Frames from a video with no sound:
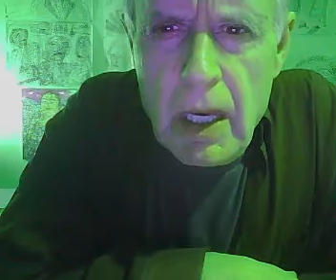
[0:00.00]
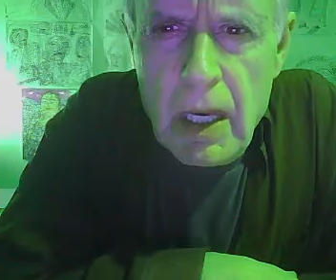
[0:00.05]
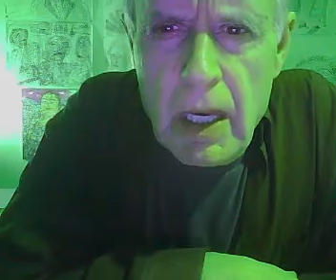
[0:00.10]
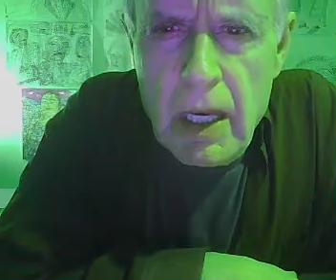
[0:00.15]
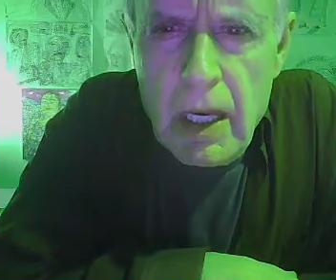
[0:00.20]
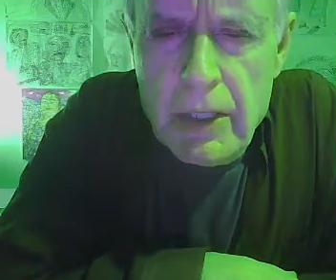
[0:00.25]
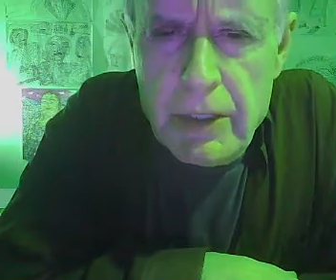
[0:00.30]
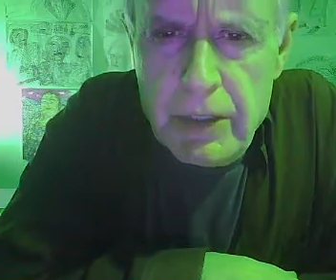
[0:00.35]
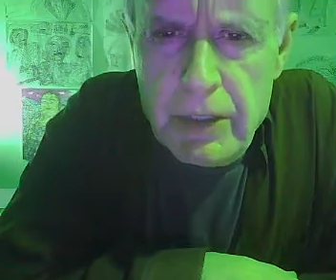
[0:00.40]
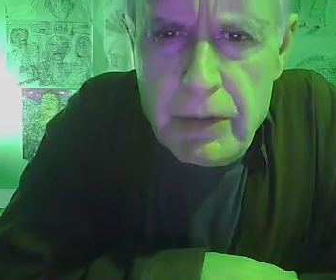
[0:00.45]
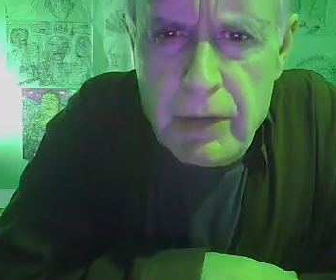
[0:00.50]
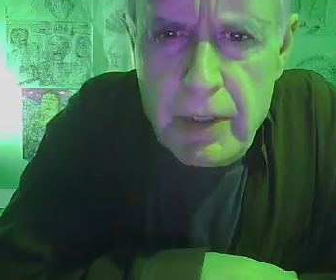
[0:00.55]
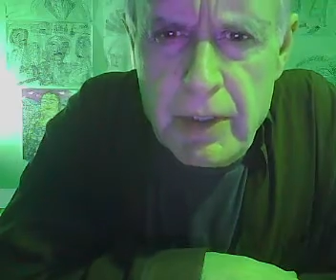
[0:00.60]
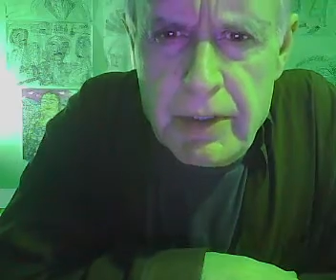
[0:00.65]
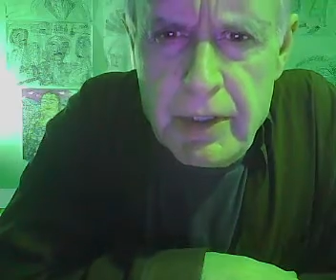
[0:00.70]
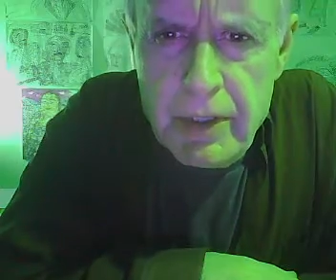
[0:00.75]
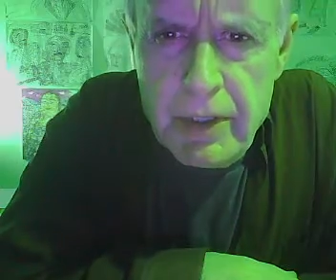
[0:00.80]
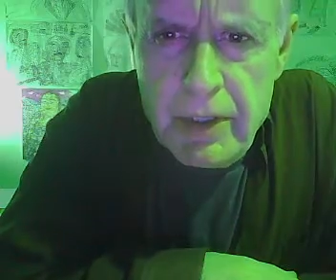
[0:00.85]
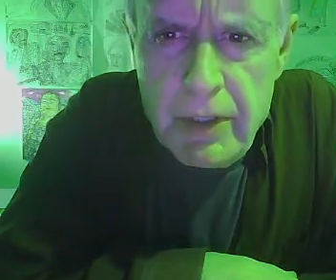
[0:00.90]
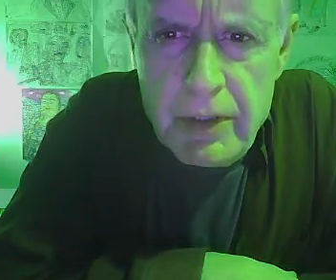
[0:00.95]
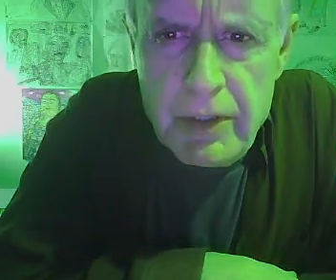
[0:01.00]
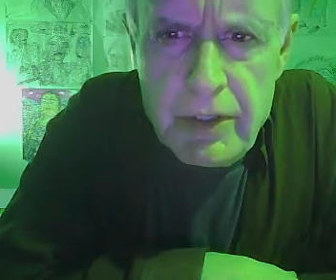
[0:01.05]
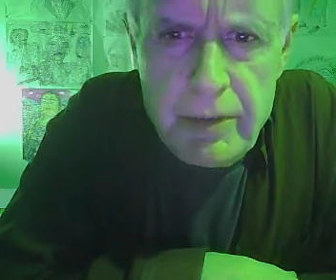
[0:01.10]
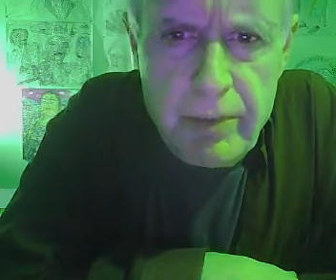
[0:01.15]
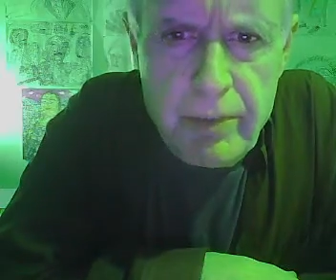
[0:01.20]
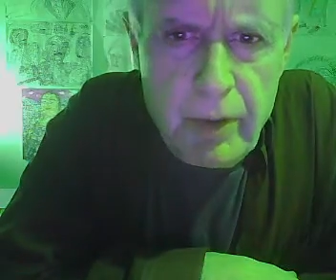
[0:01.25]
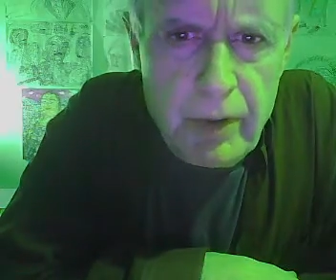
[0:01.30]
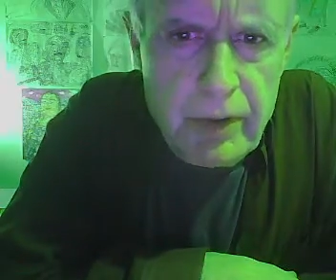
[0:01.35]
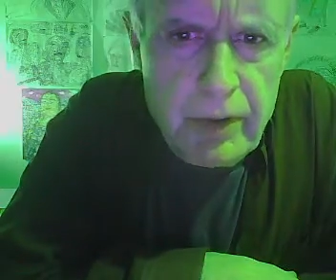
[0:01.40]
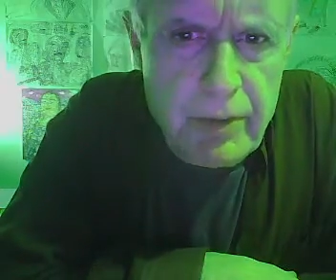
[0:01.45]
it's interesting that Justice
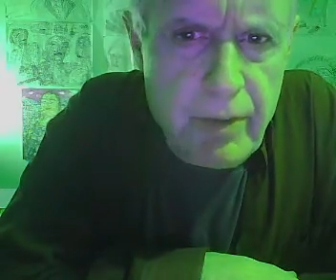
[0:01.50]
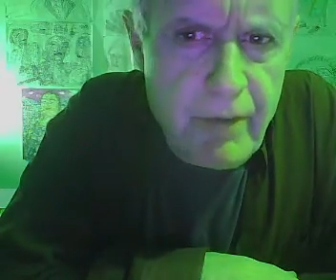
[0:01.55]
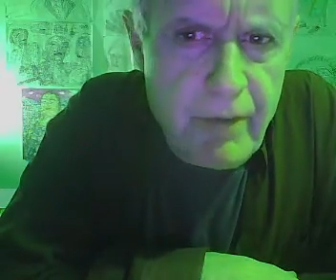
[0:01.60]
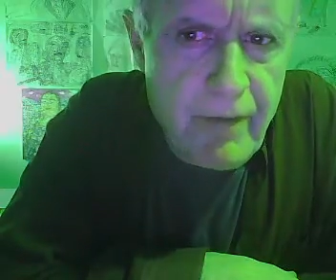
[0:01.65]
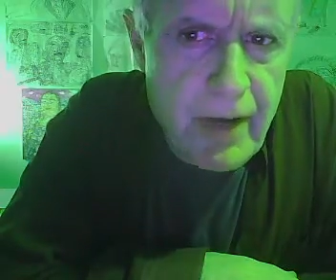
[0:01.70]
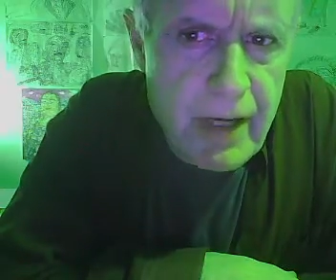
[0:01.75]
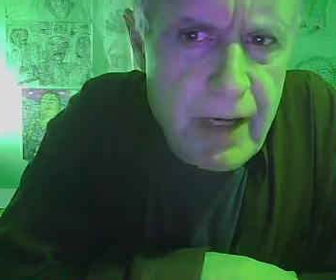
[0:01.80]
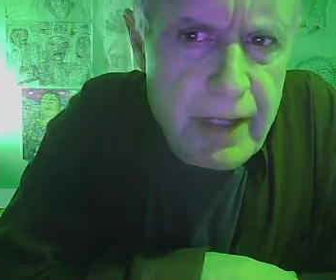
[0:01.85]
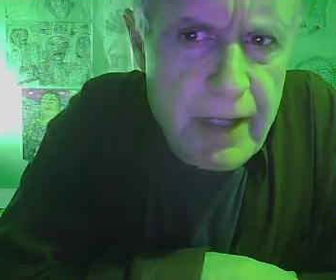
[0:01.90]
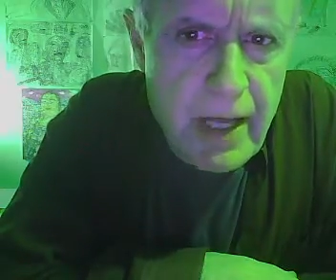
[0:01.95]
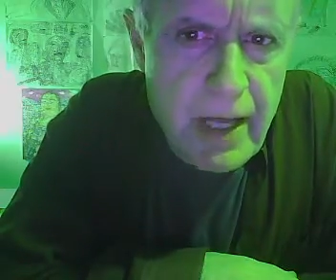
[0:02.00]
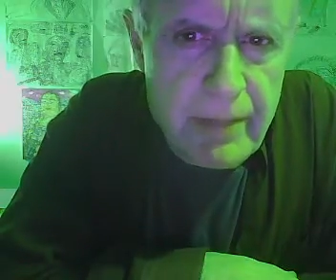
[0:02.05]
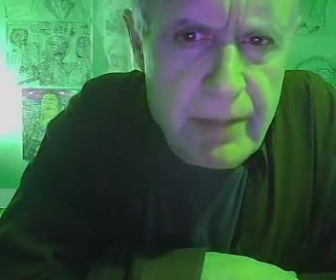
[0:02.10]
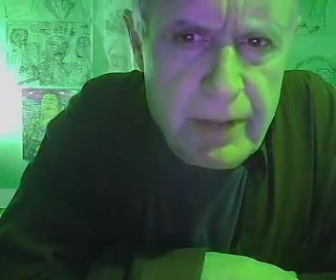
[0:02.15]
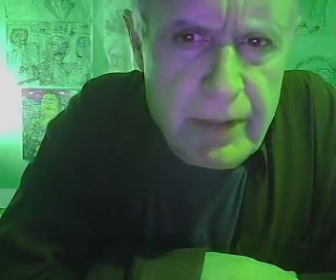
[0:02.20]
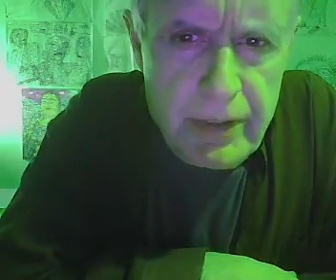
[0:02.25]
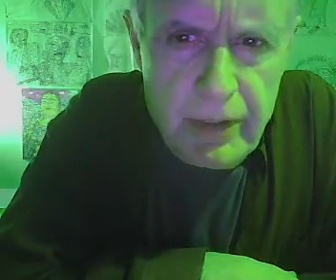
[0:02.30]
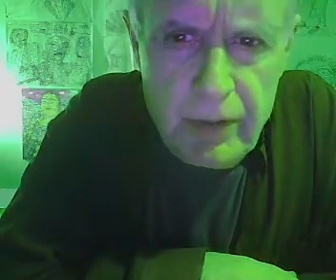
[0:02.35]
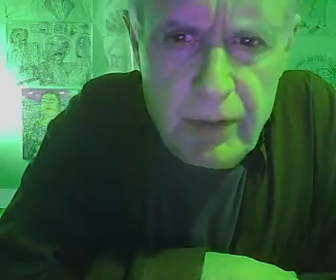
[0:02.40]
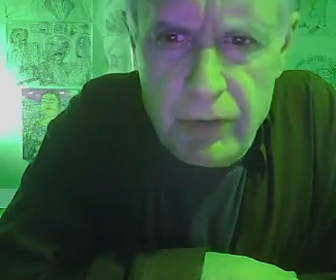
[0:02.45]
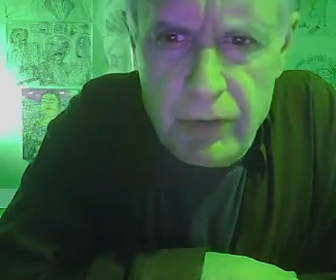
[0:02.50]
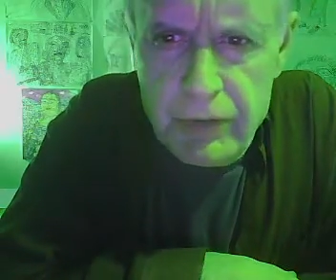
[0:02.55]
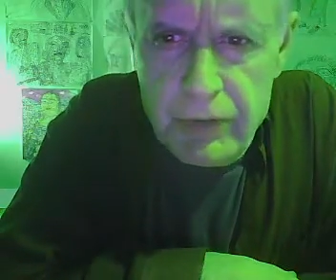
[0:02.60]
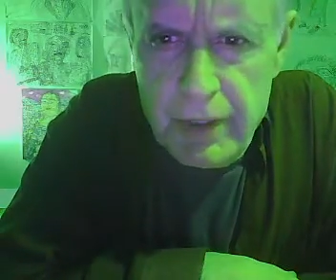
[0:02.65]
Perkins provided that materials